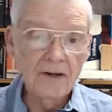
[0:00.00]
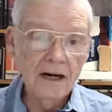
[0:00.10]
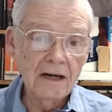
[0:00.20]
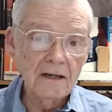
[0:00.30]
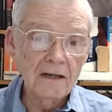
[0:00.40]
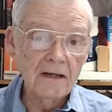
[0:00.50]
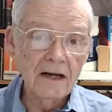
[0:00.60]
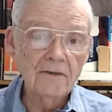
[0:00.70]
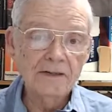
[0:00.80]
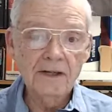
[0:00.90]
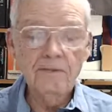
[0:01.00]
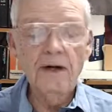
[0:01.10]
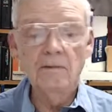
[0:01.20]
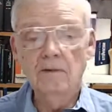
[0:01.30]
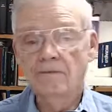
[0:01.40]
heart, and that was their
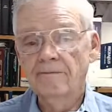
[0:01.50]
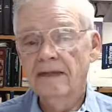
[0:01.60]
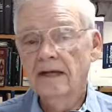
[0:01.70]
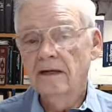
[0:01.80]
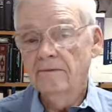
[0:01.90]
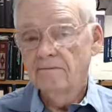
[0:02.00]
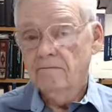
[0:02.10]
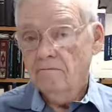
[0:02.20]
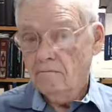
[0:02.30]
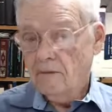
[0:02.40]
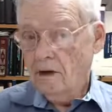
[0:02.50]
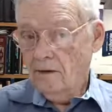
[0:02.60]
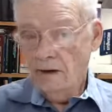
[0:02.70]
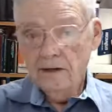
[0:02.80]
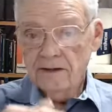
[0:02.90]
problem.
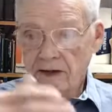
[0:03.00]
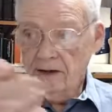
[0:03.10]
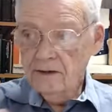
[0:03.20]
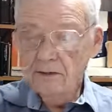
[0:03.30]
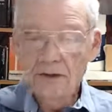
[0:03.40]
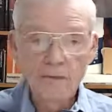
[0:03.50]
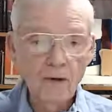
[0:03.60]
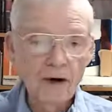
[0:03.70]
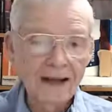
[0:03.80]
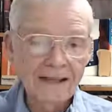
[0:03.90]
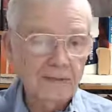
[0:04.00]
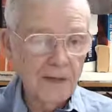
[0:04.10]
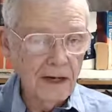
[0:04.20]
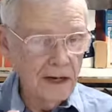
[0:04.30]
They studied the word more or less, but it